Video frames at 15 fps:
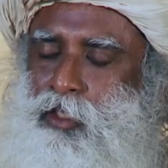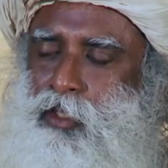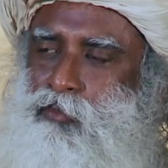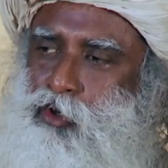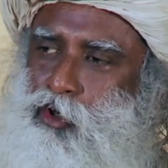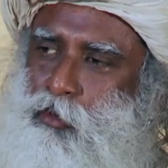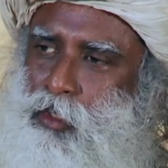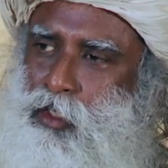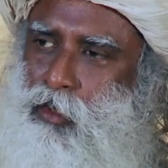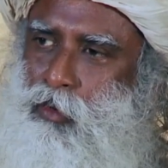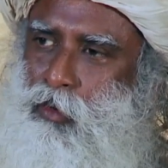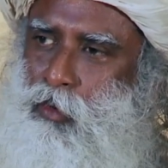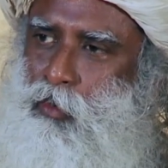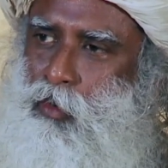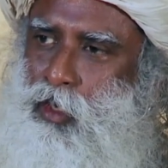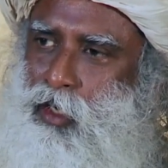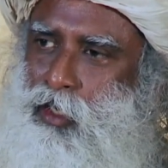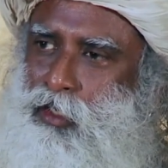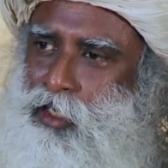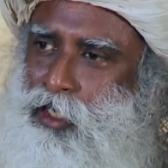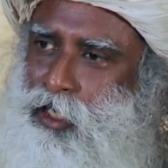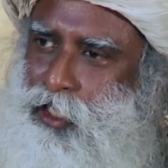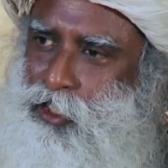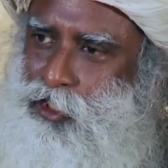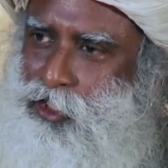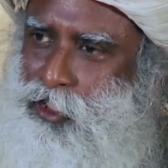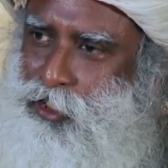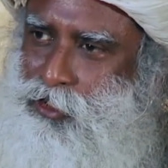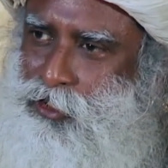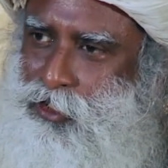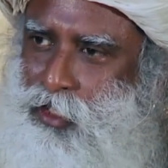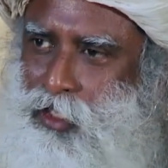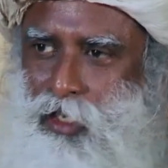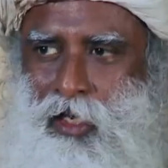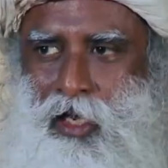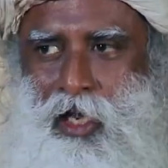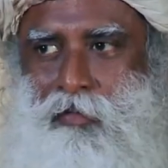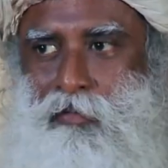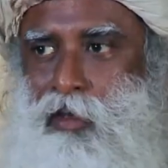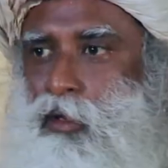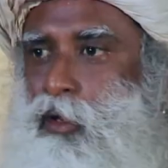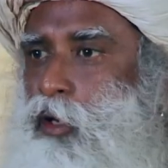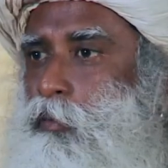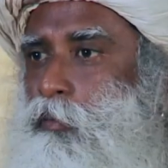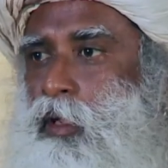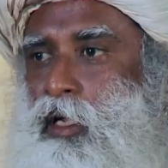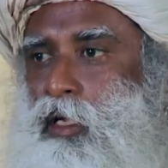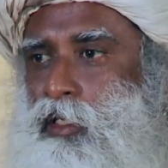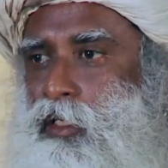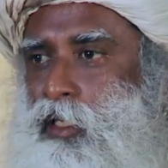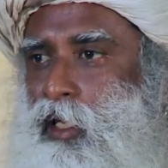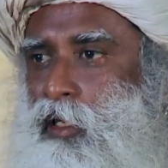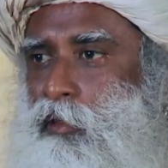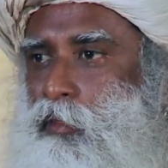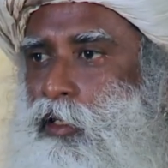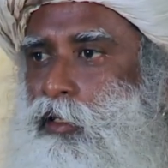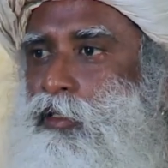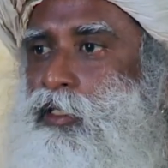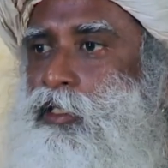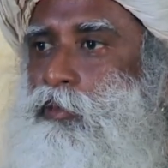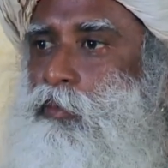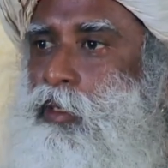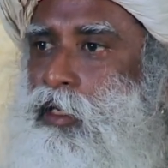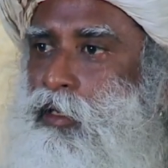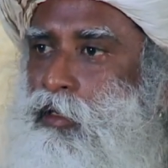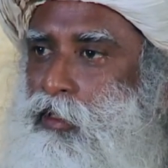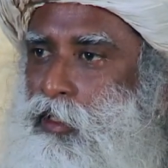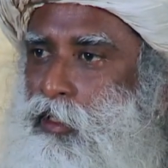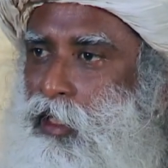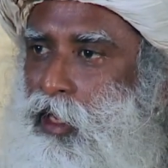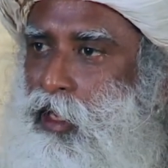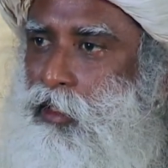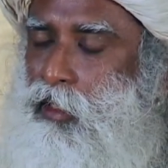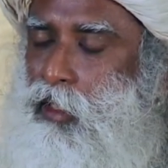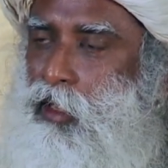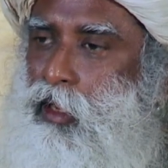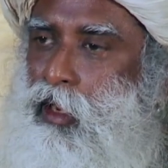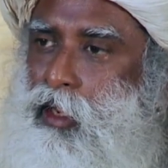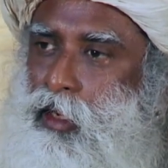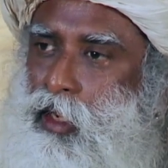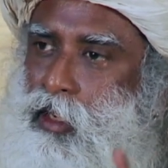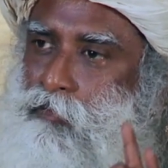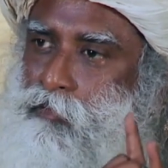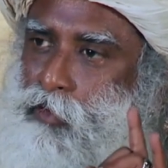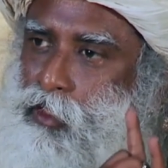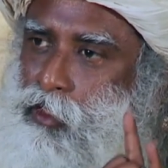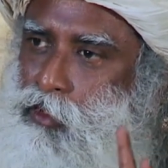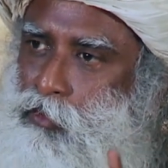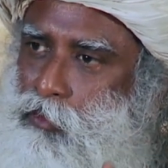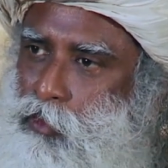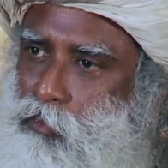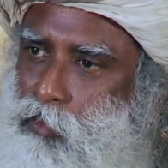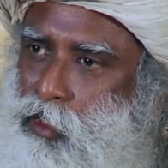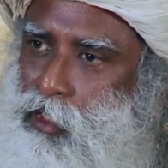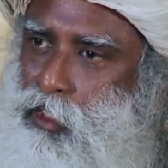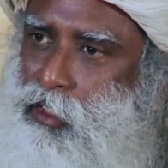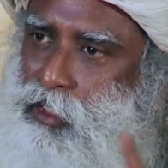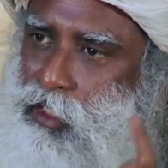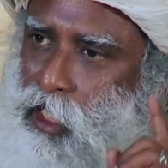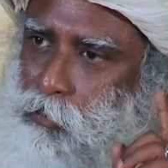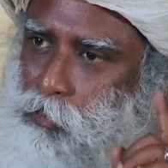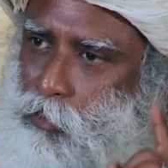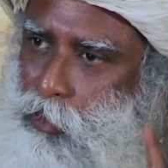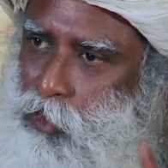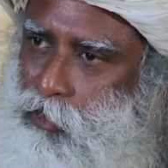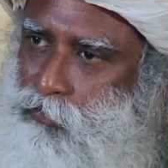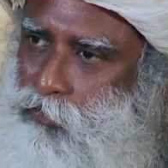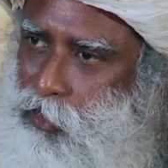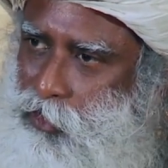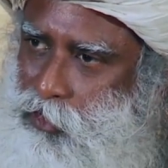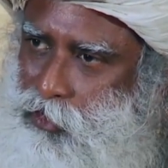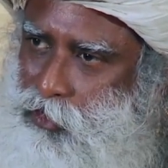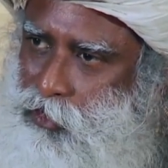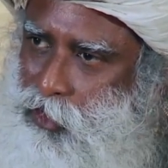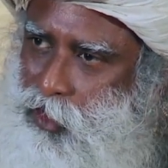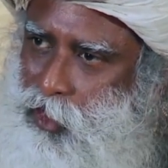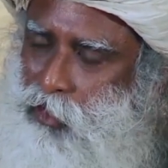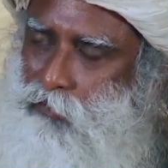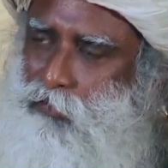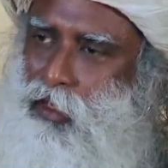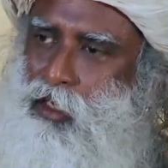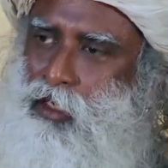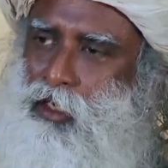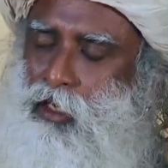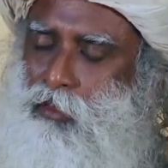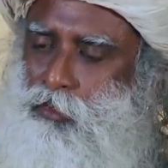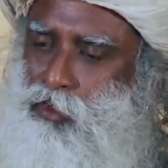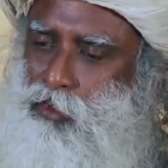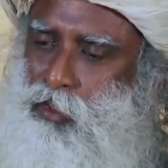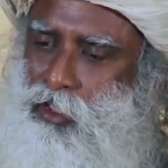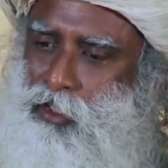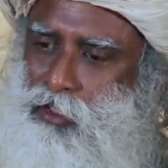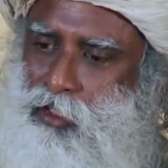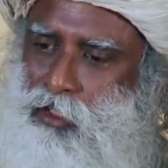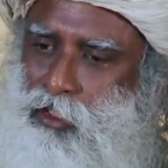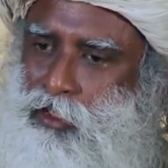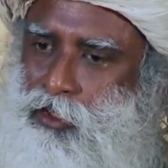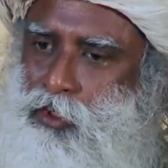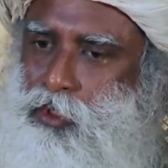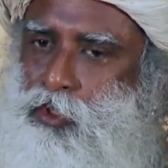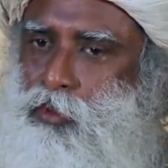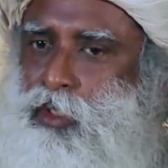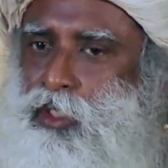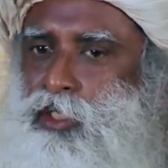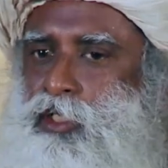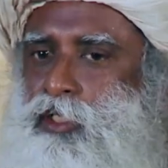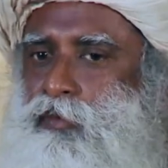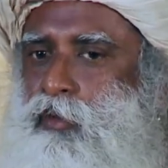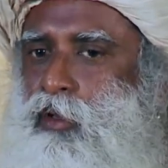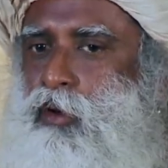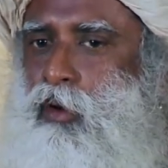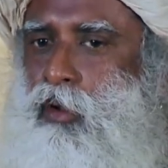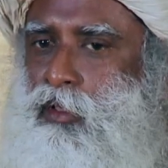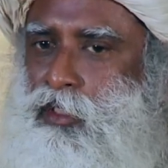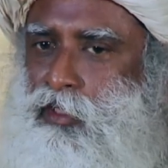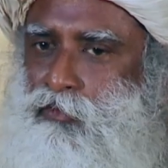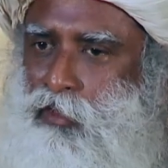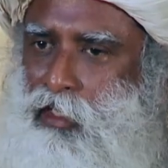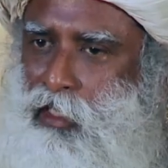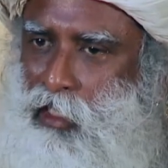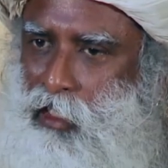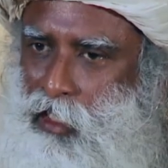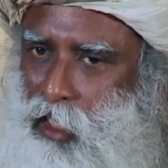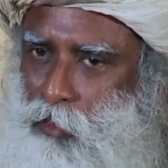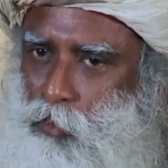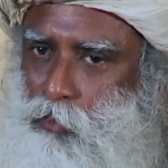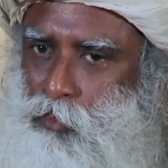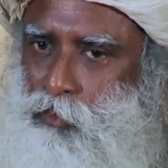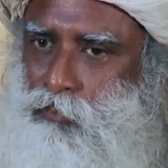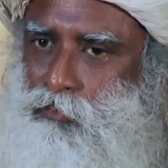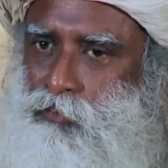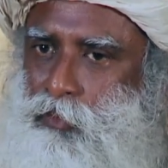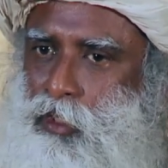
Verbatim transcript: If you give me the whole world in exchange, I will not make a deal because it's bigger than that and every human being is capable of this. When it comes to external situations, we are all differently capable.